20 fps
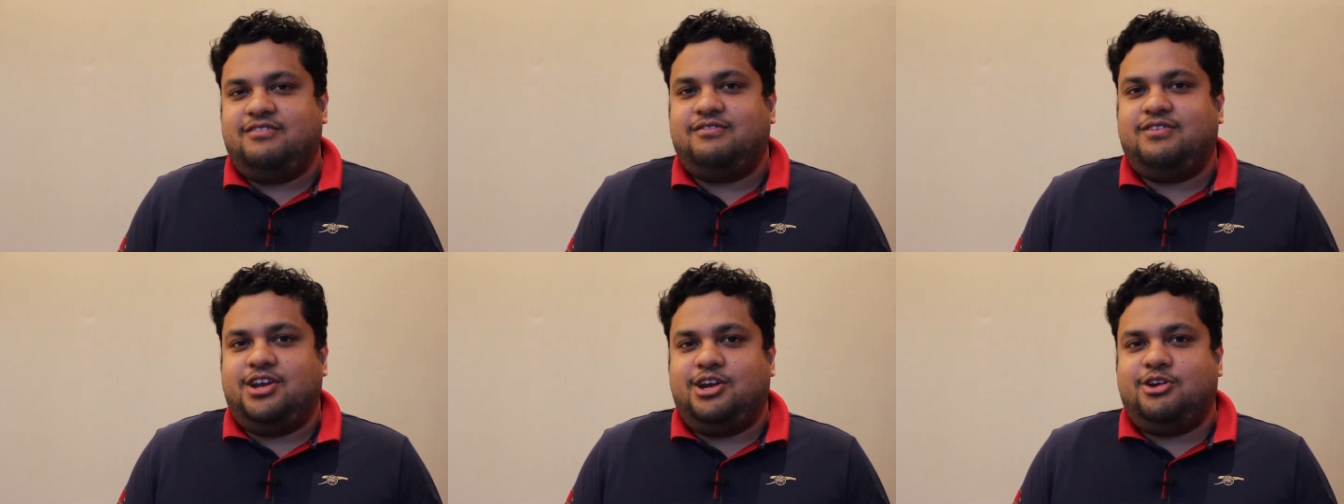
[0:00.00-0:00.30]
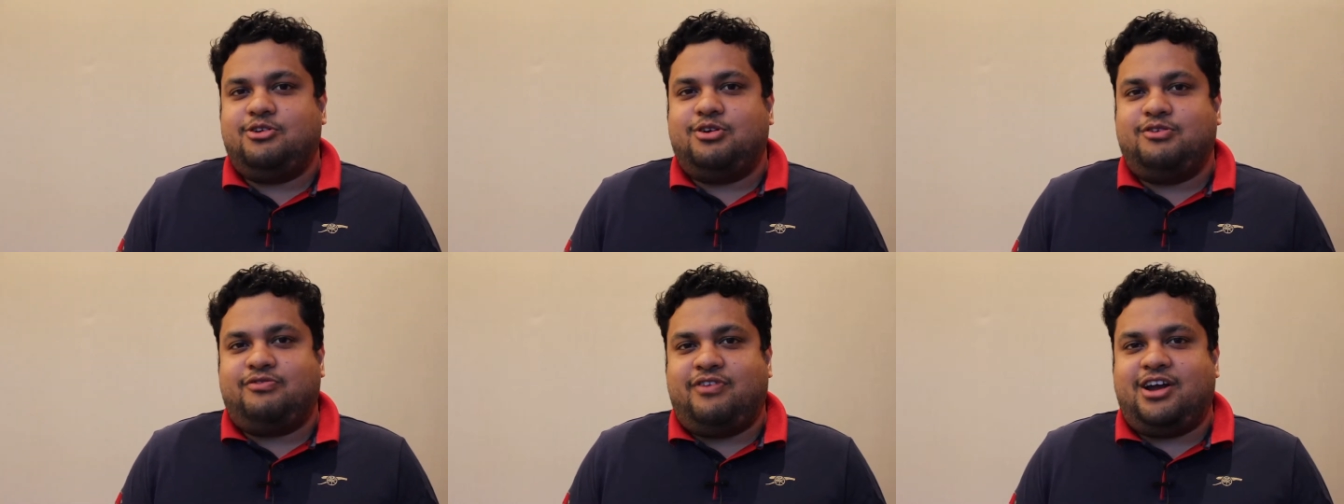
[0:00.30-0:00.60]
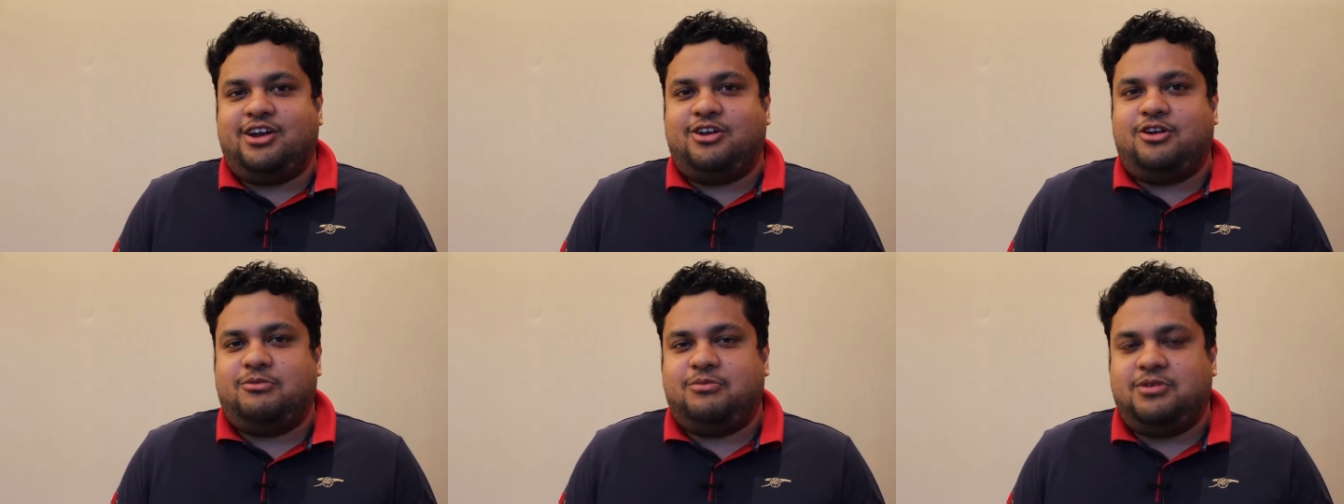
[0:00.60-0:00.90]
We need to
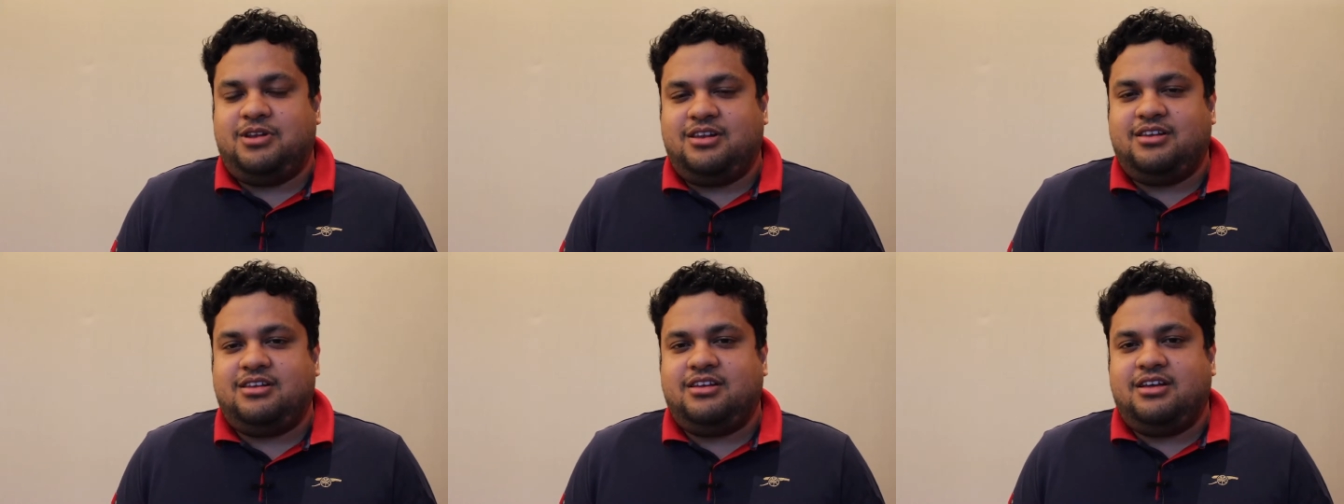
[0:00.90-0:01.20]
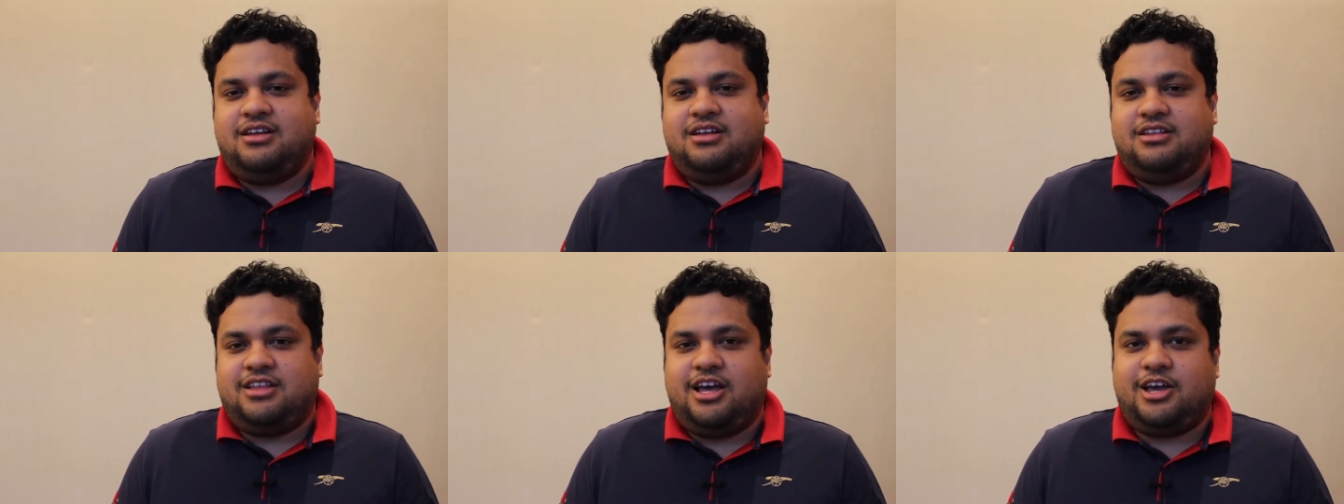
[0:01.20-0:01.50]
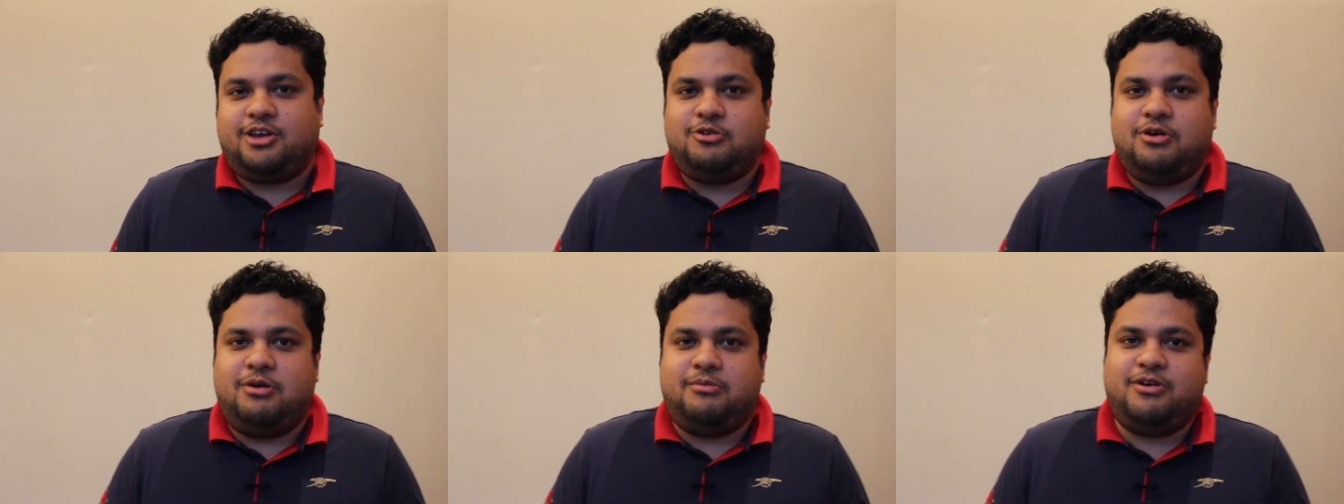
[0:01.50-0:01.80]
define normal.
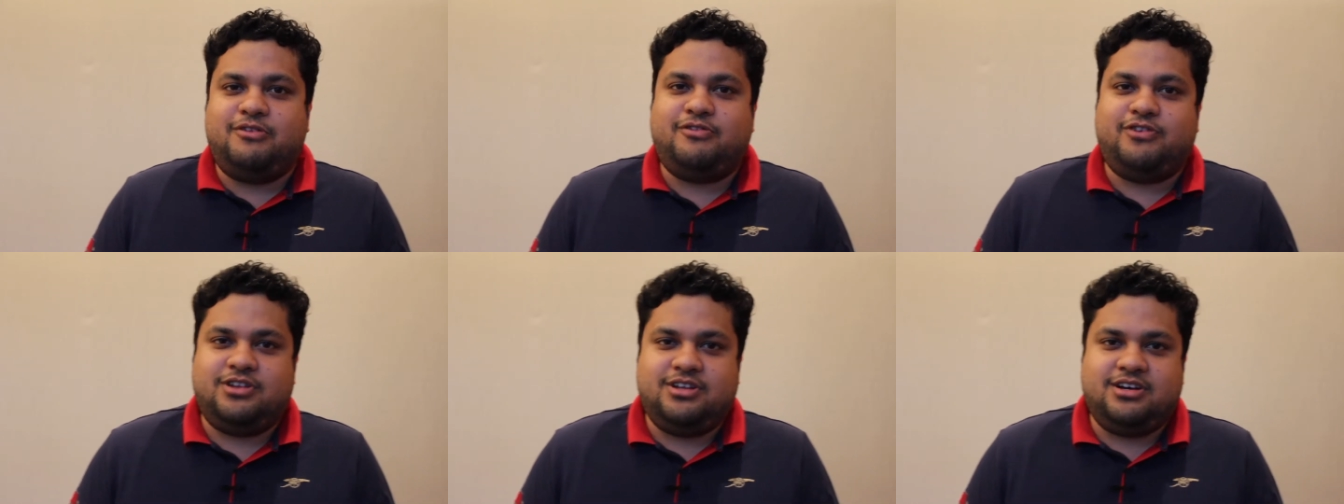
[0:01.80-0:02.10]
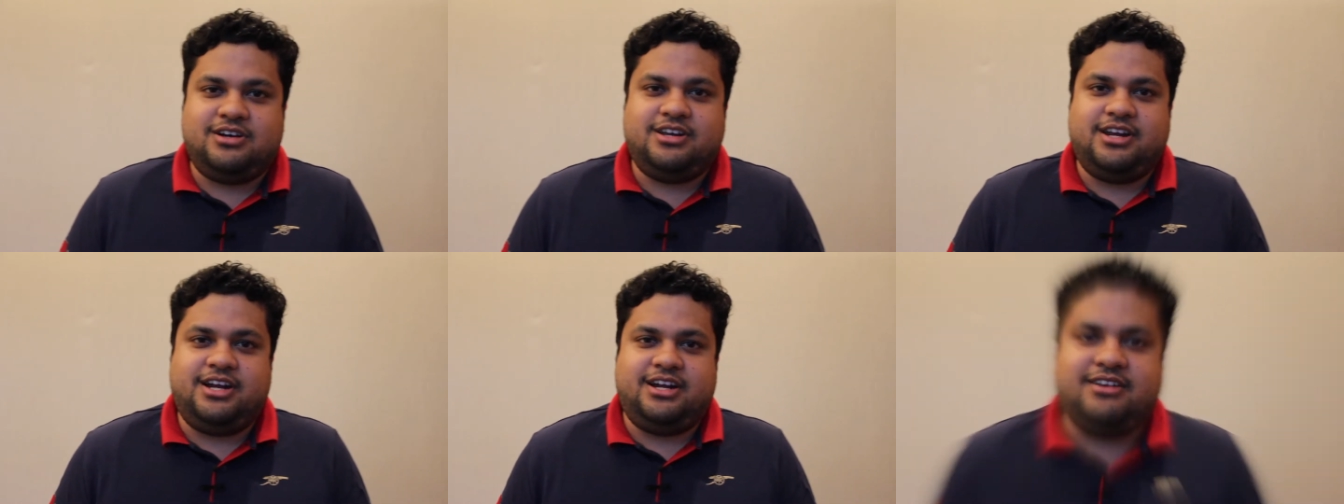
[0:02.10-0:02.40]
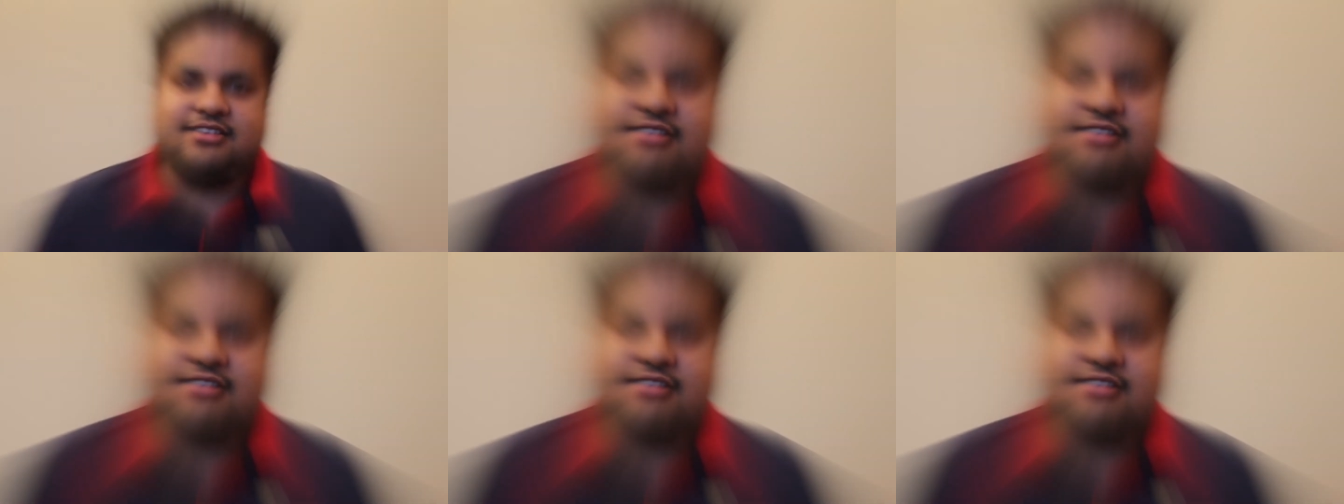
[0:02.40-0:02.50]
Thank you, Amar, for the great